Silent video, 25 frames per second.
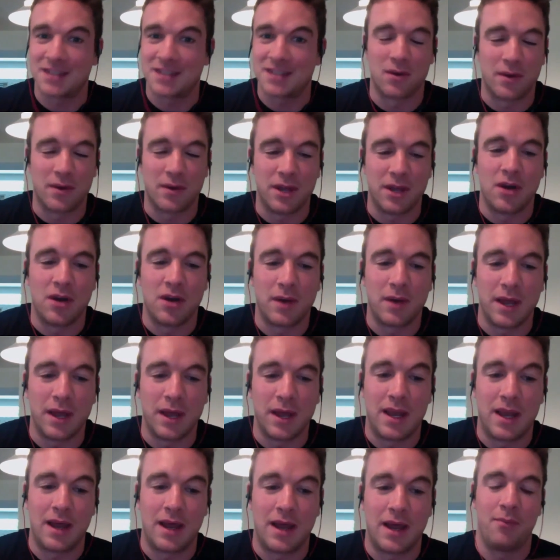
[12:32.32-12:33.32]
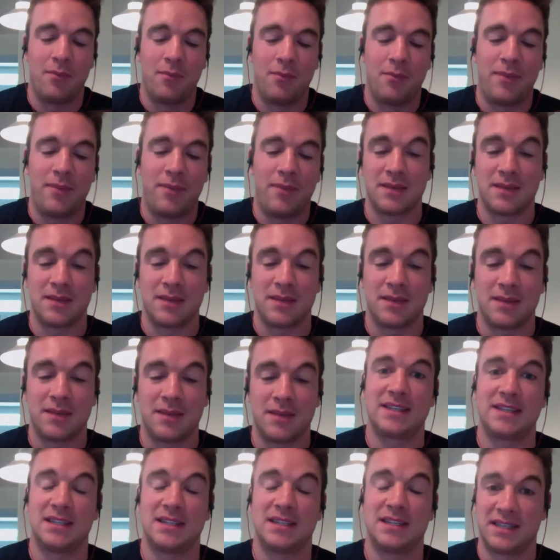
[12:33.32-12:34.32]
So and basically my
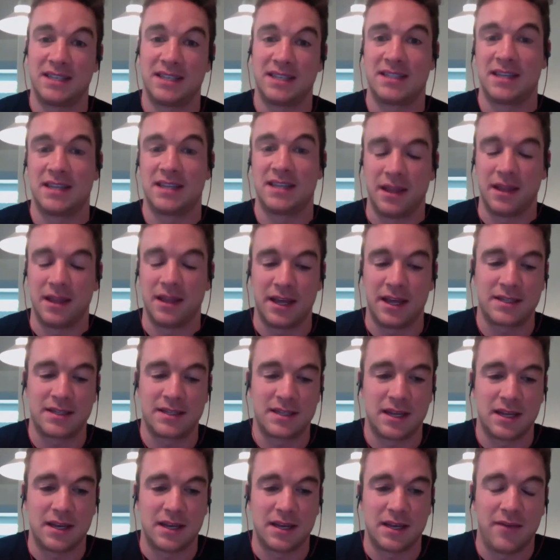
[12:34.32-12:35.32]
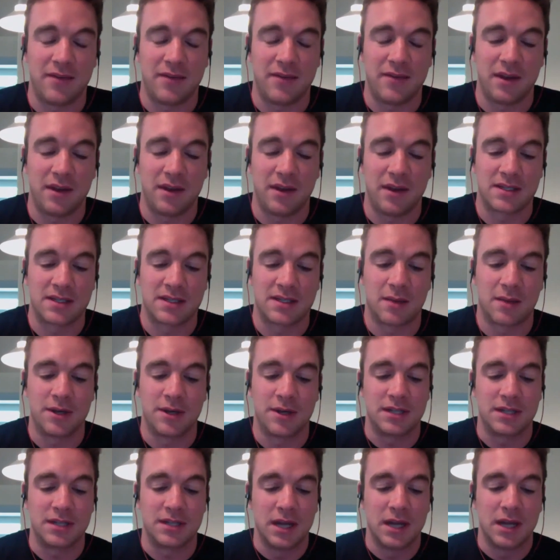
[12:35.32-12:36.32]
days consisted of this, and even in the
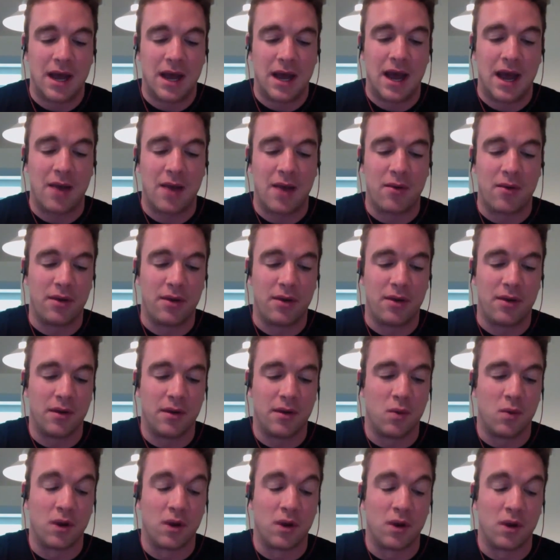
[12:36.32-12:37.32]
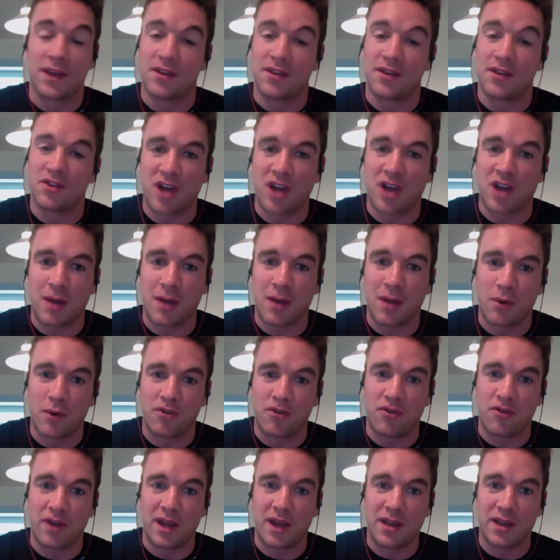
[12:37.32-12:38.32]
summers, I would work at the Chicago Board
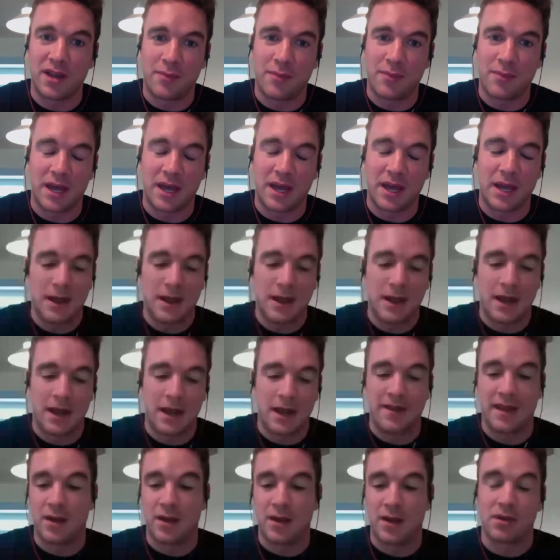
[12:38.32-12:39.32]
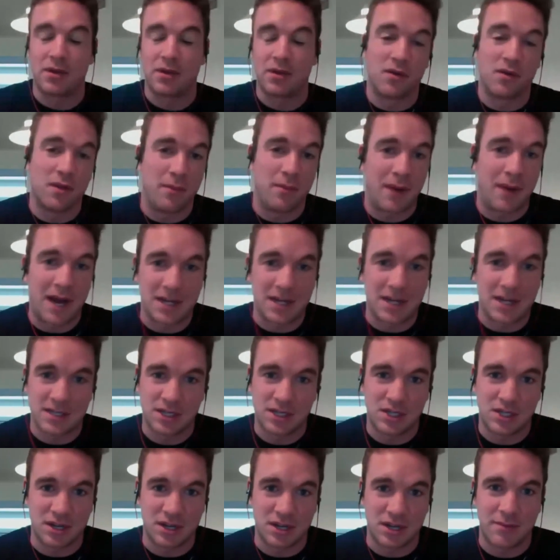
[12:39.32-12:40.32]
of Trade in the pit, and then I would go to the
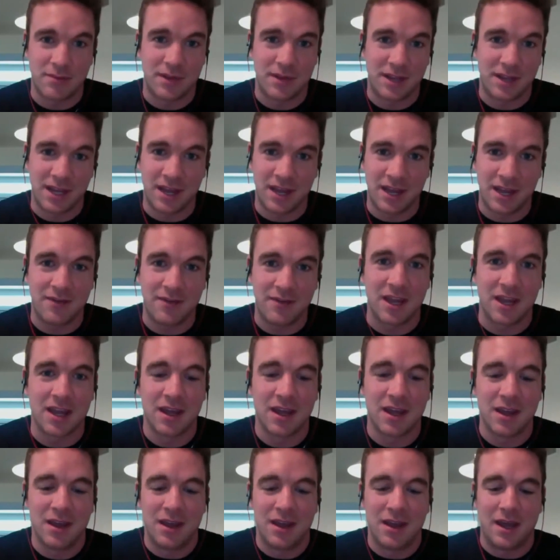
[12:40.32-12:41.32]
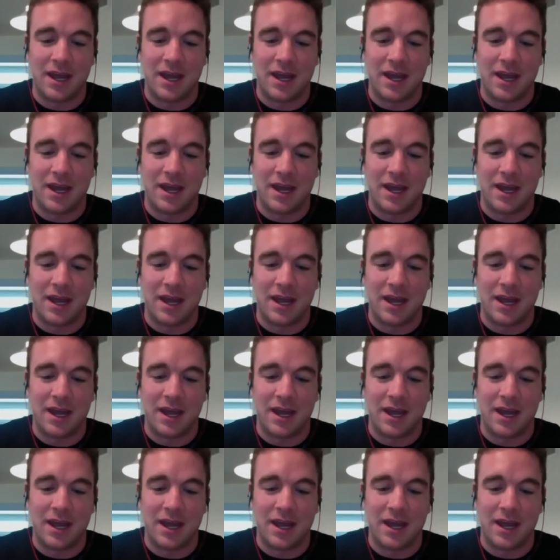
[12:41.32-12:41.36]
boxing gym in the evening.